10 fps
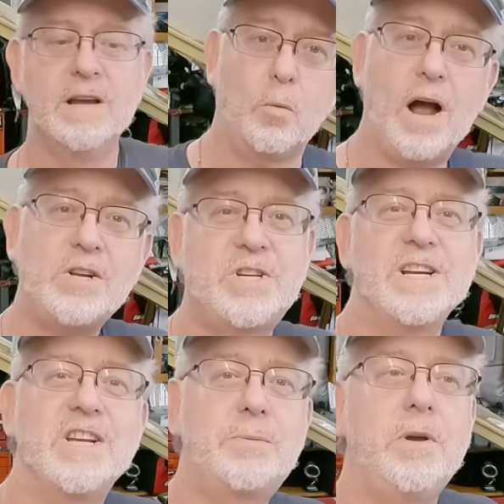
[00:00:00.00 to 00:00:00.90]
You're
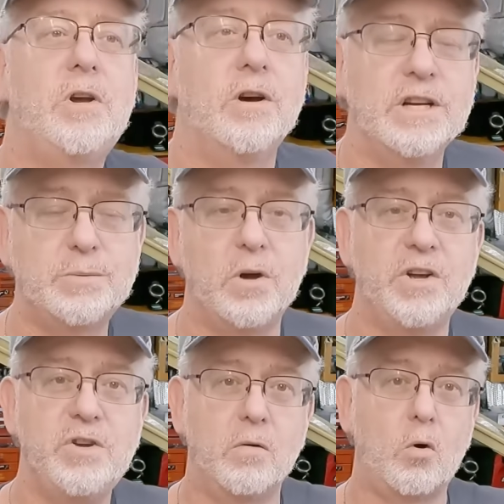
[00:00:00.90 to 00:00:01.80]
watching this because,
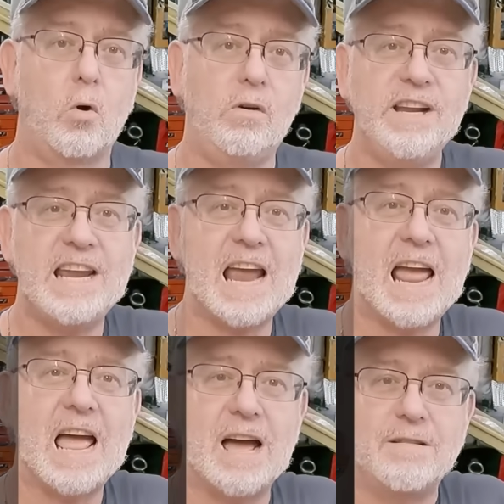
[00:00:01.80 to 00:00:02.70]
well, you already
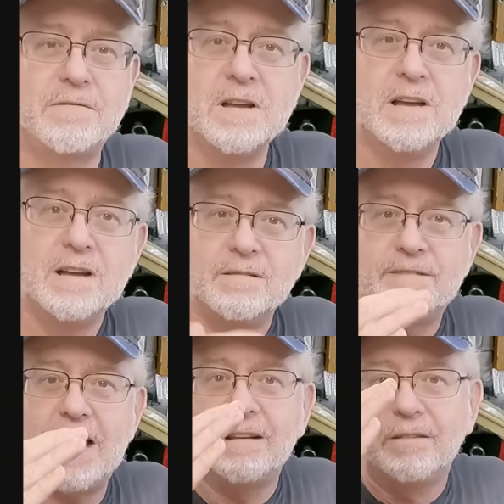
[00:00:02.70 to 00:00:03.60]
have
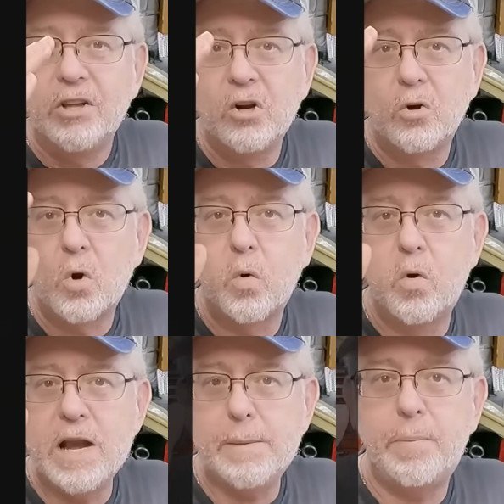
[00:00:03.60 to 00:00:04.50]
that little
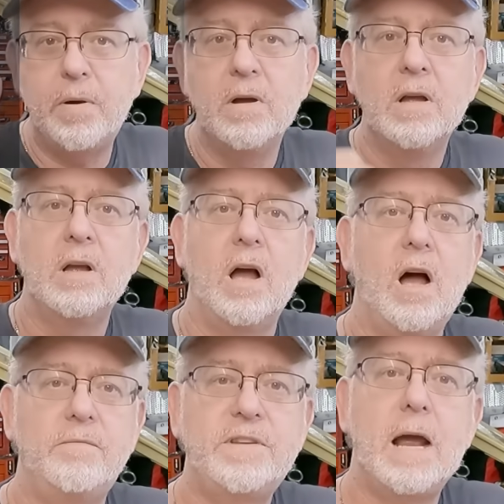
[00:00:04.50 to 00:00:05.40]
creep
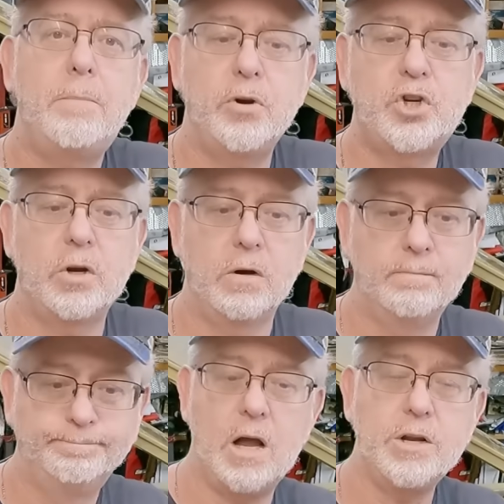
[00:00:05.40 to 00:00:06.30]
of
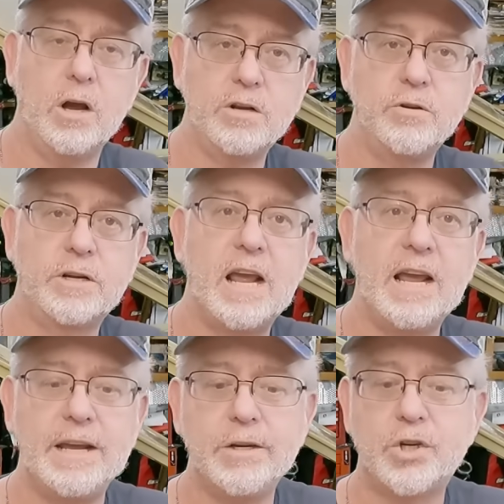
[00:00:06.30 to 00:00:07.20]
temperature on your
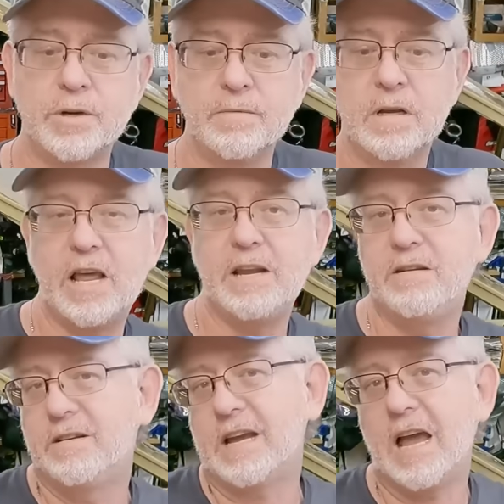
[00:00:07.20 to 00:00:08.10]
gauge. You're
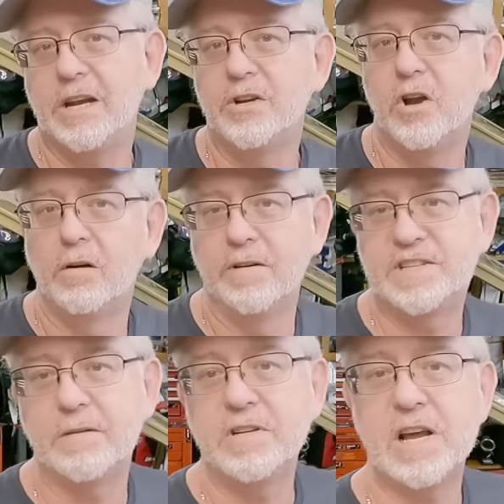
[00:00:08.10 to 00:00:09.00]
getting kind of
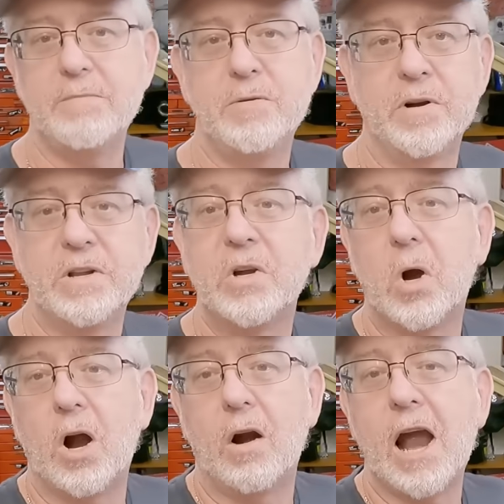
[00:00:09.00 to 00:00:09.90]
nervous every time you bring the
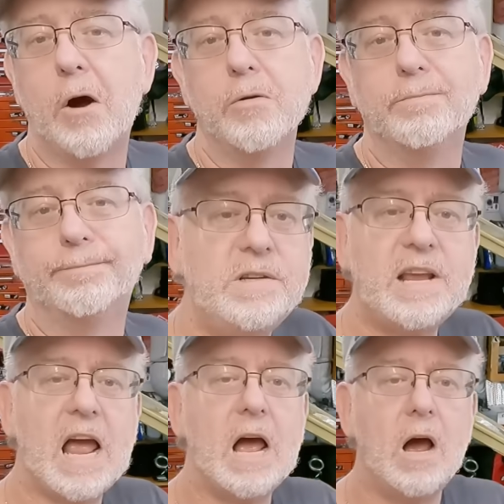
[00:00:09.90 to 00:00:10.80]
car out. This
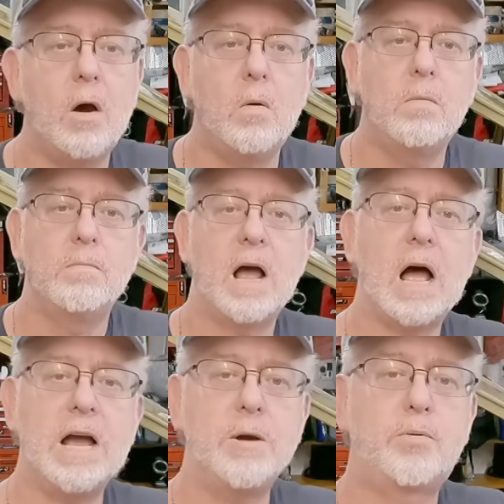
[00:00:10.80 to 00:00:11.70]
is how
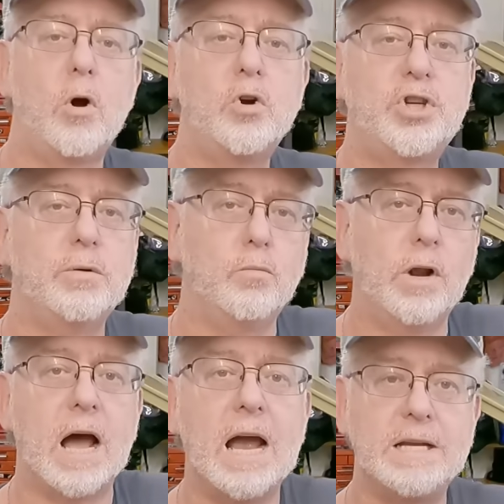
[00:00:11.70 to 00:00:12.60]
I approach it
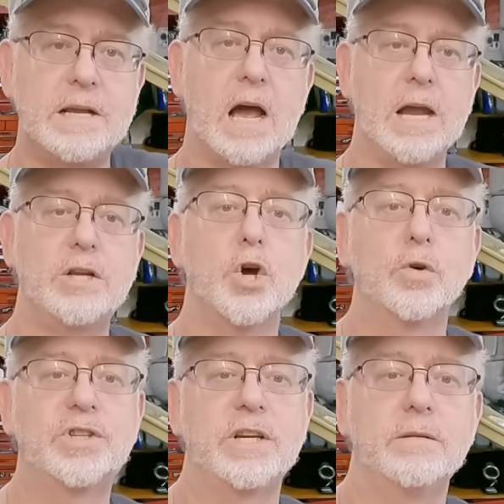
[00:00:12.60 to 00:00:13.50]
when I
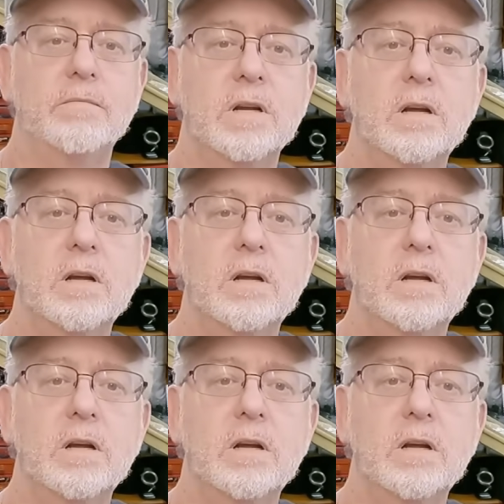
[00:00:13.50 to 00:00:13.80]
diagnose it.